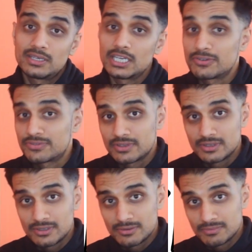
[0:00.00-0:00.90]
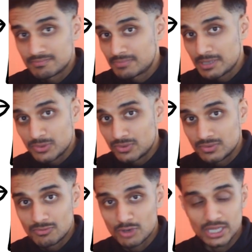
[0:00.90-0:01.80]
If the people
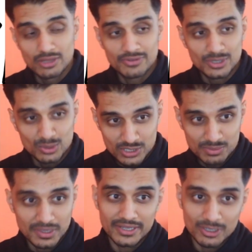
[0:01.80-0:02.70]
running the funnel are smart,